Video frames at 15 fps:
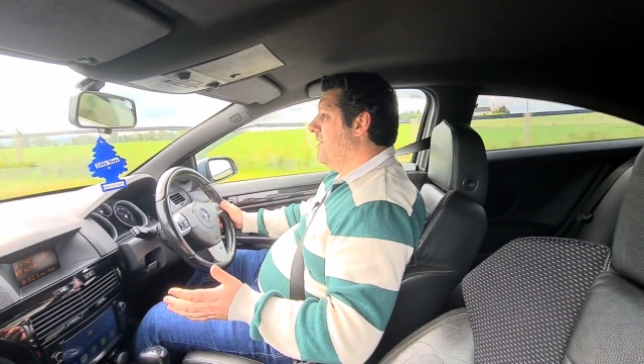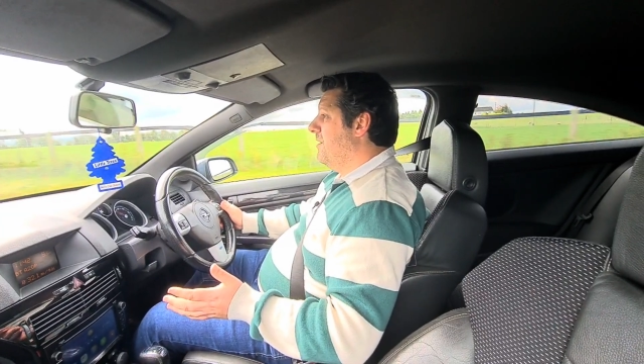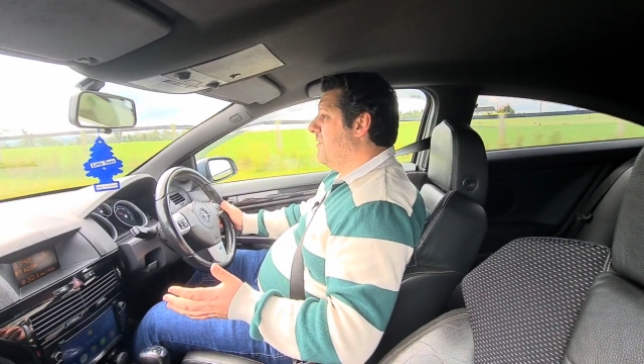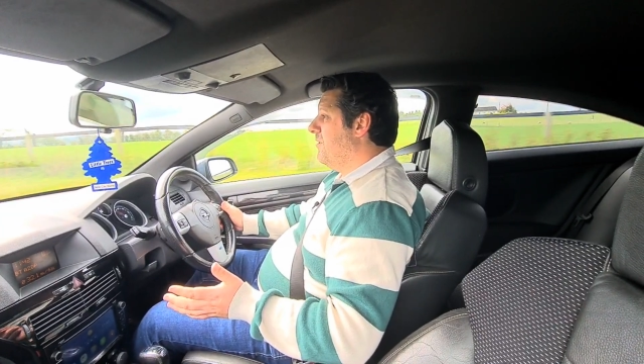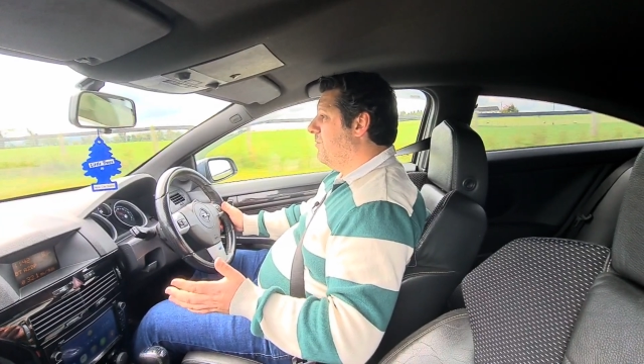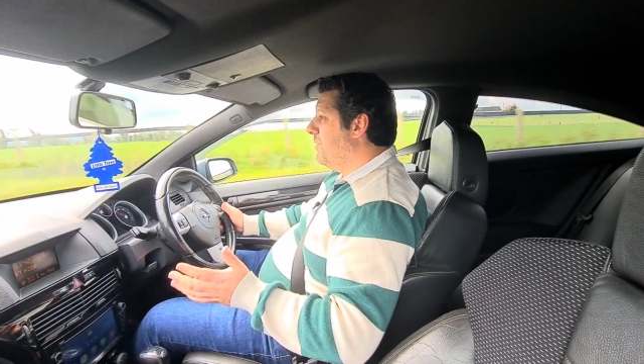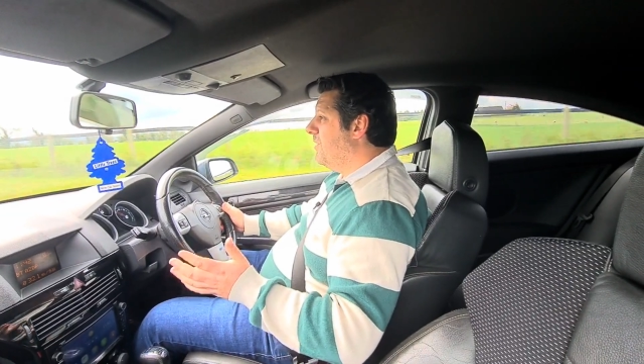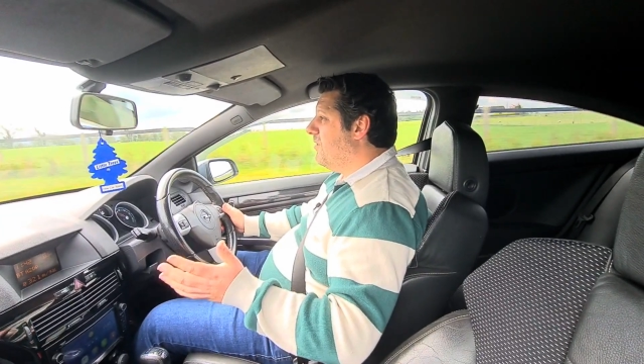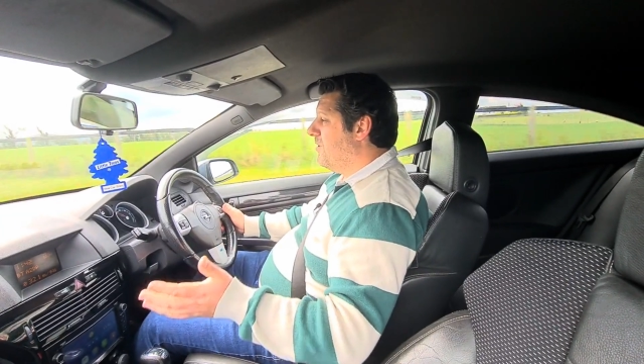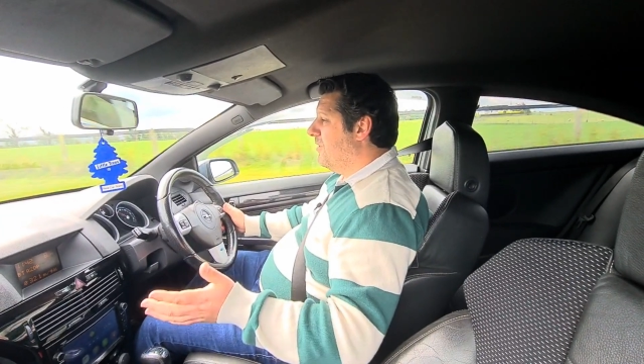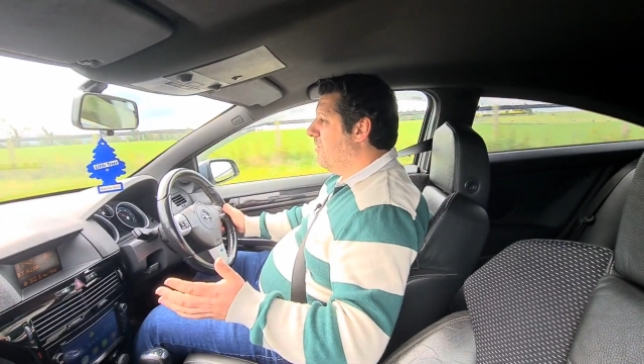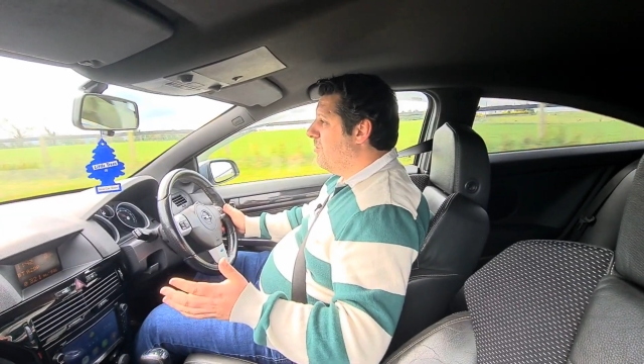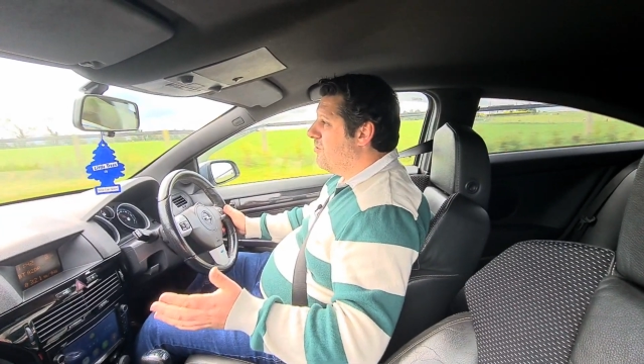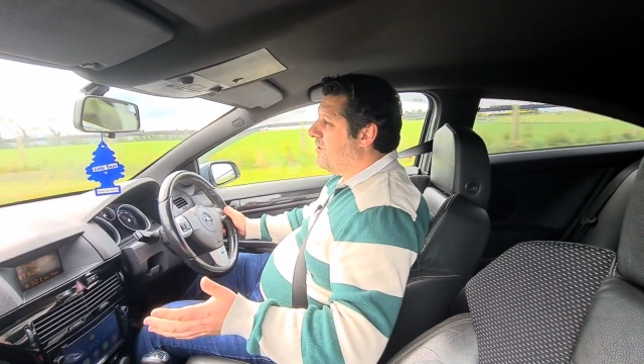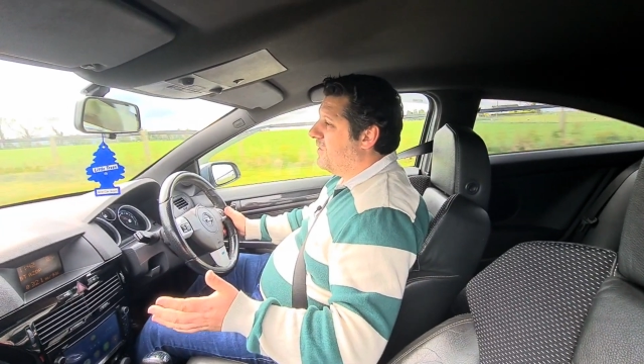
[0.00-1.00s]
Somebody doesn't
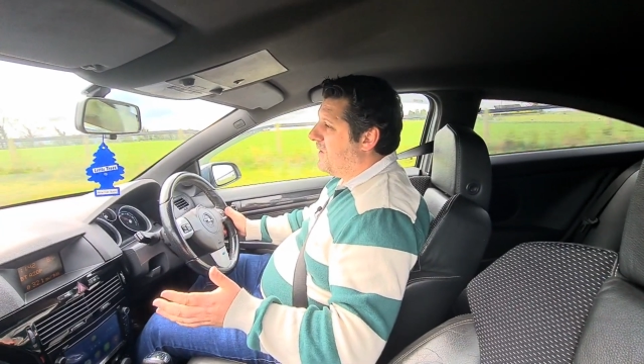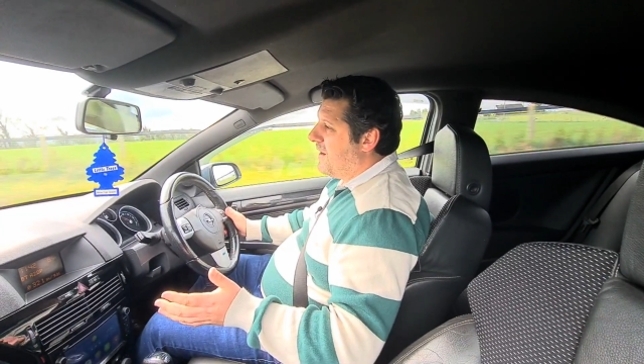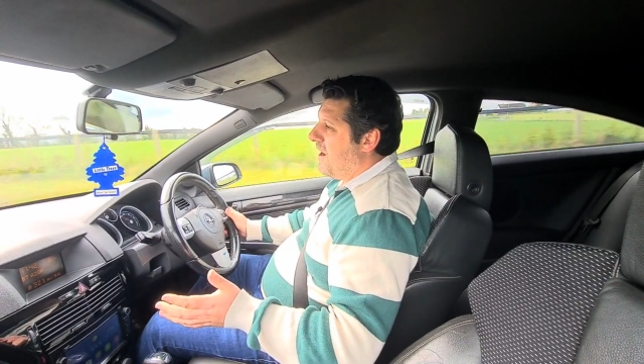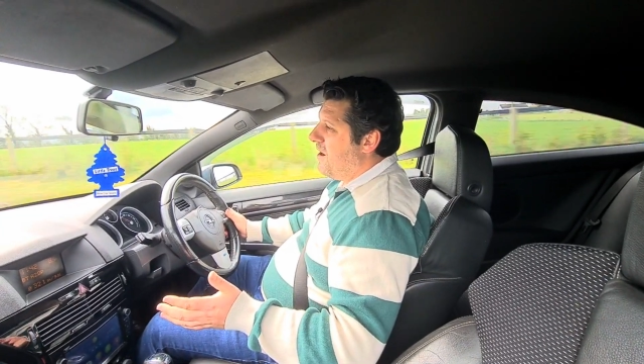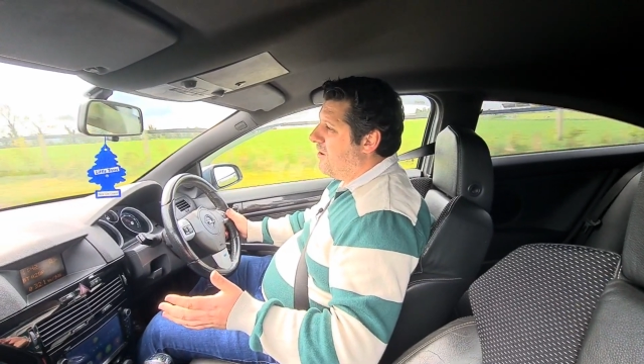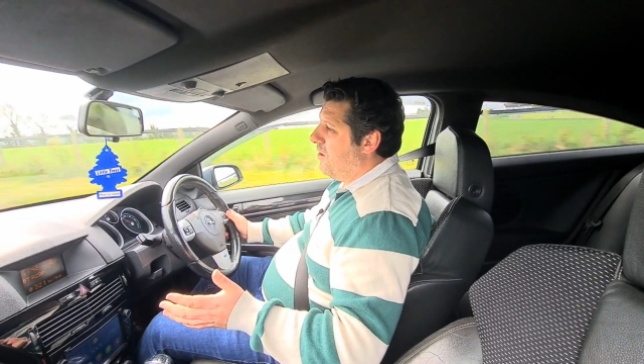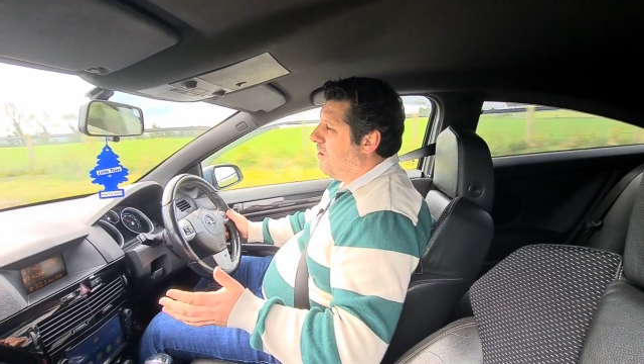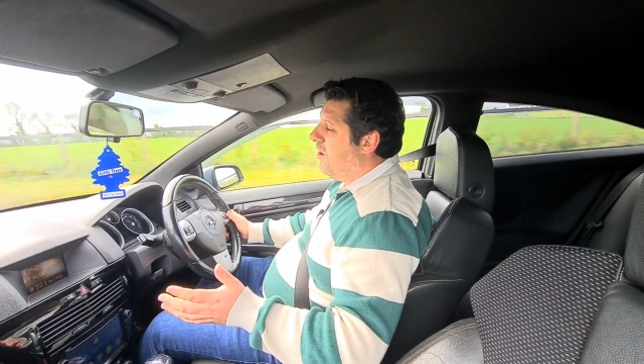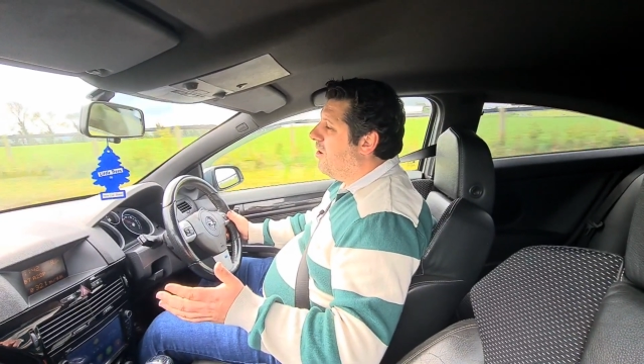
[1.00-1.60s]
look at the car and go,